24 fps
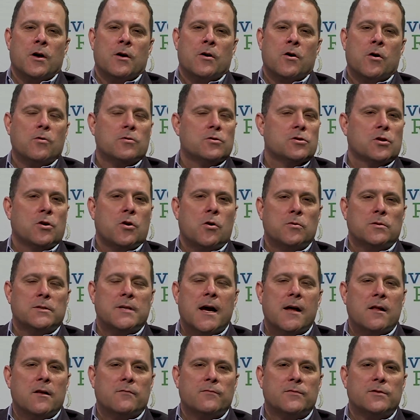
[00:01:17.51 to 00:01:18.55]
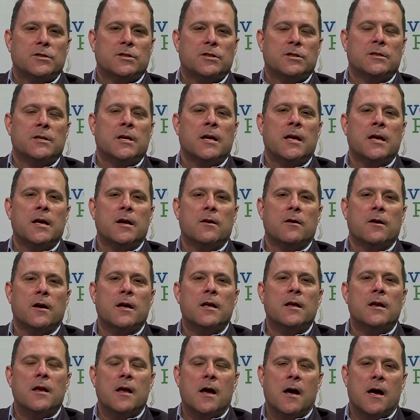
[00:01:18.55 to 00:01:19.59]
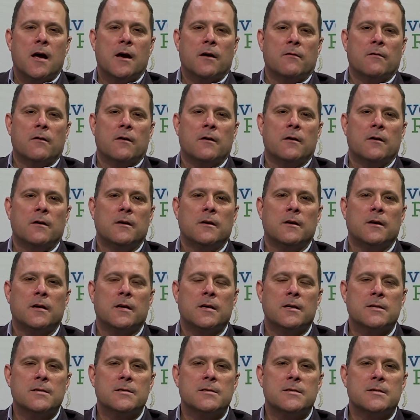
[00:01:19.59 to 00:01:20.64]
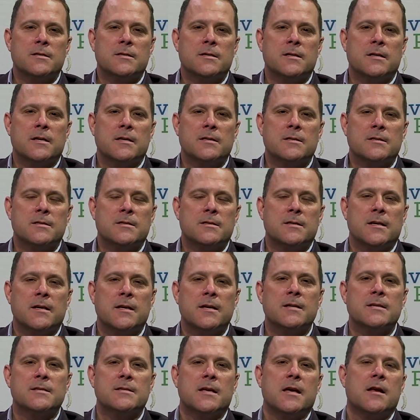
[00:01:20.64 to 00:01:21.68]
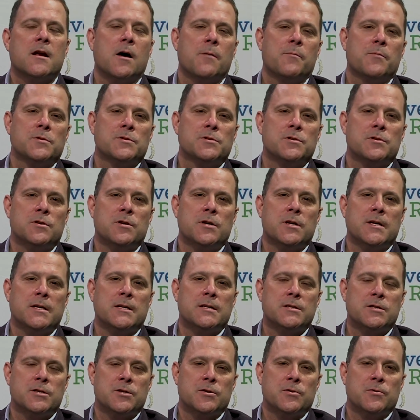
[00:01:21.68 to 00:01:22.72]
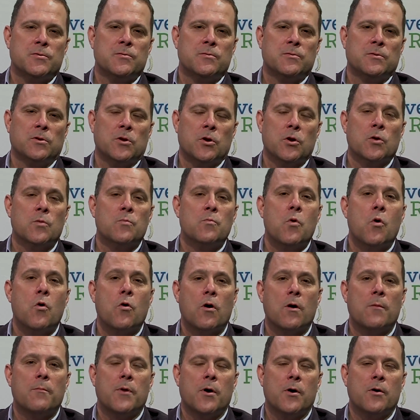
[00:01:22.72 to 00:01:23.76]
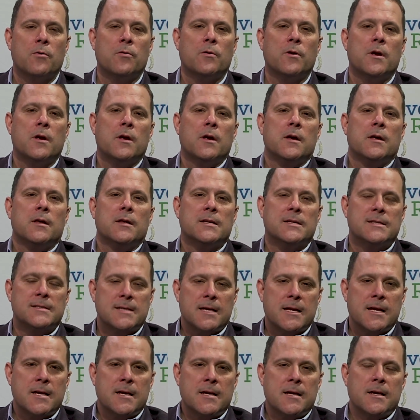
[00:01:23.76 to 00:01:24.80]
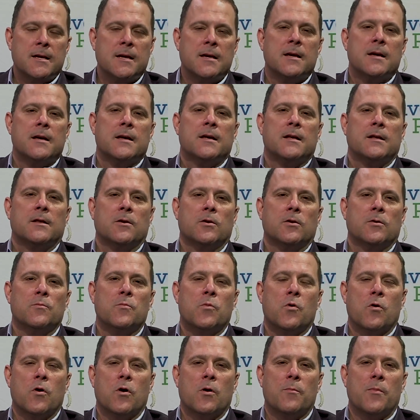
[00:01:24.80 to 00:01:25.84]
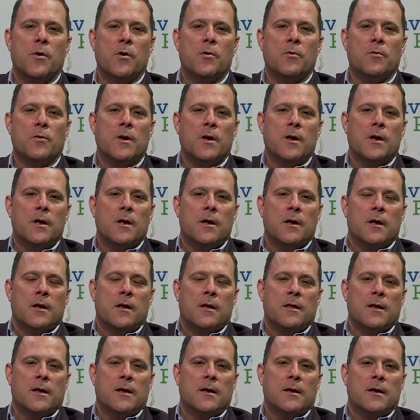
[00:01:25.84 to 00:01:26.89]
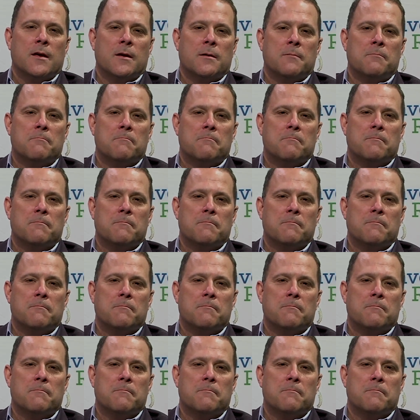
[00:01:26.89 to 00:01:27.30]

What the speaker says: Cogeco Television here in Niagara, because it is that opportunity to learn more about the city, learn more about the